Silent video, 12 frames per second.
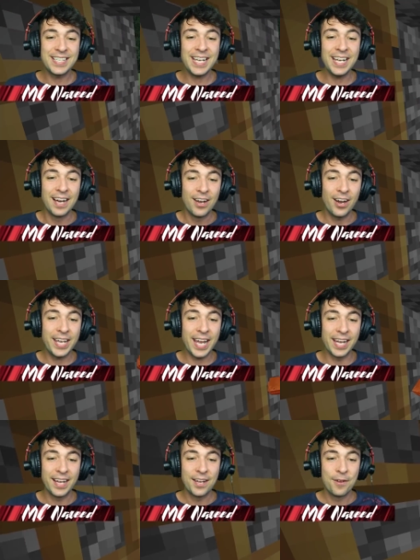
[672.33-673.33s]
See?
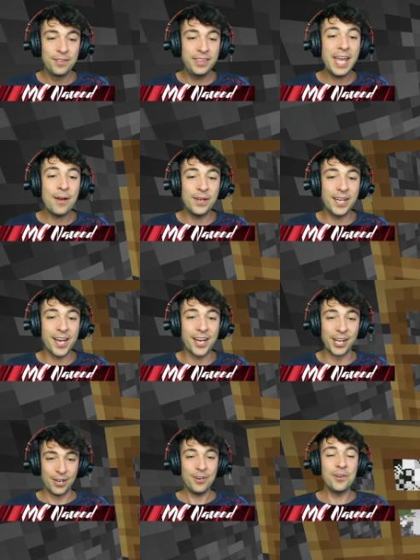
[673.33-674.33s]
Okay, there we
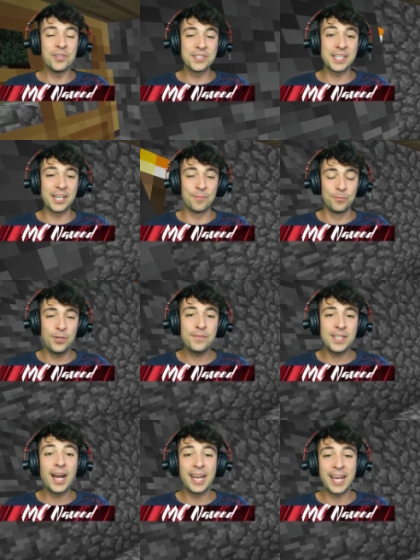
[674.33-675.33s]
go. Awesome.
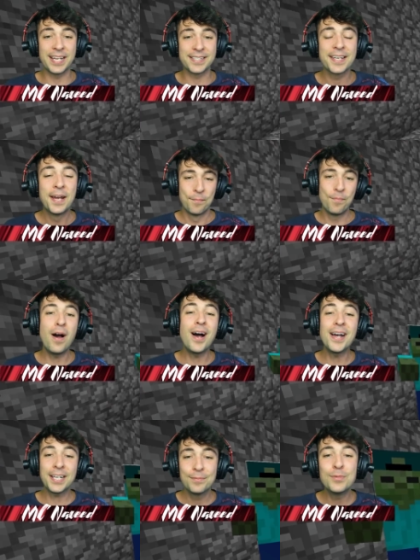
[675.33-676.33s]
We've done it.
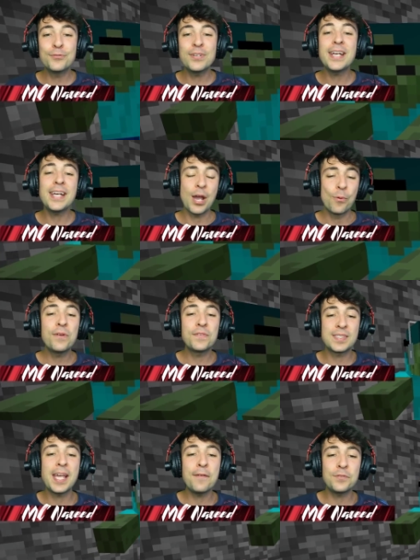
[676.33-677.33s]
Mark, Marie, we've
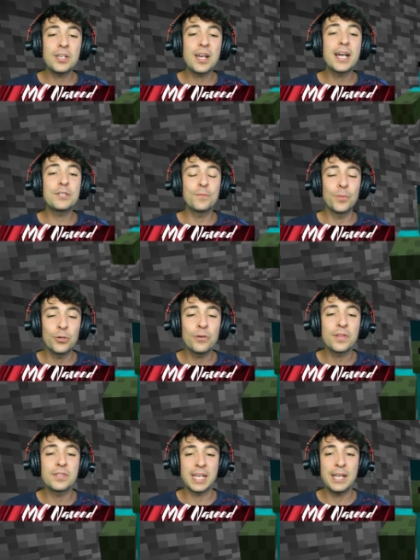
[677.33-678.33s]
saved you guys from all
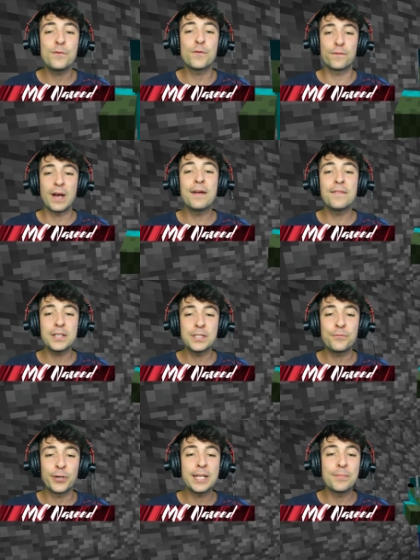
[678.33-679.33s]
of those evil Five
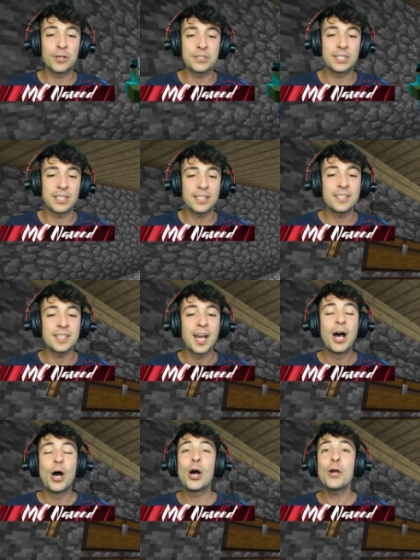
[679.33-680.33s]
Nights at Freddy monsters.
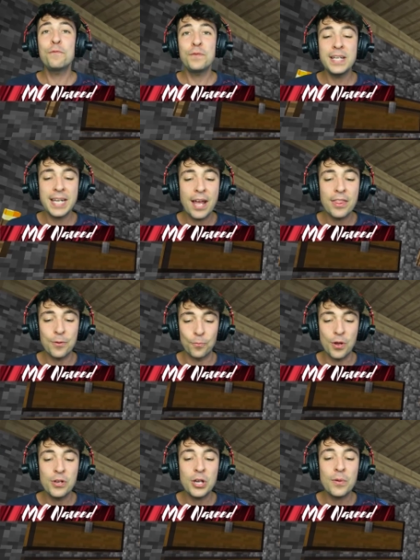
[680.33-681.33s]
Hopefully now they
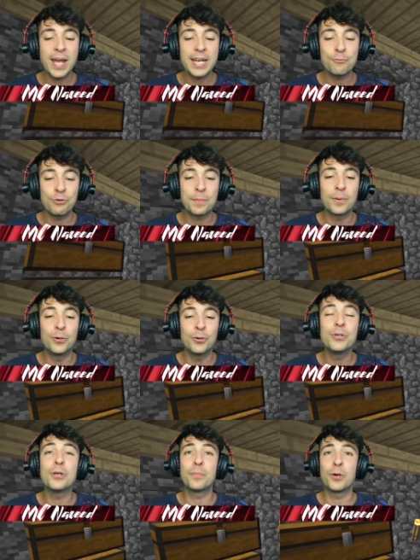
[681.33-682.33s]
won't go ahead and rip
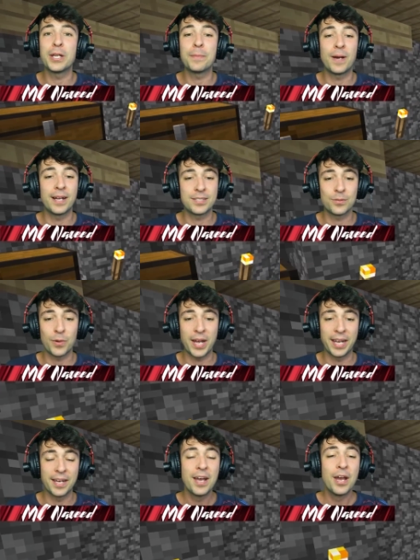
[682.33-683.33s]
all your body parts
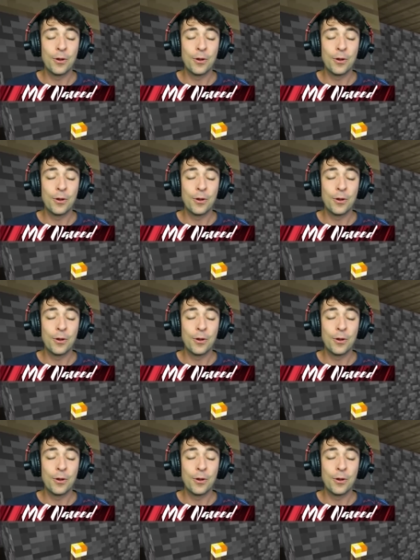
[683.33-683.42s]
away.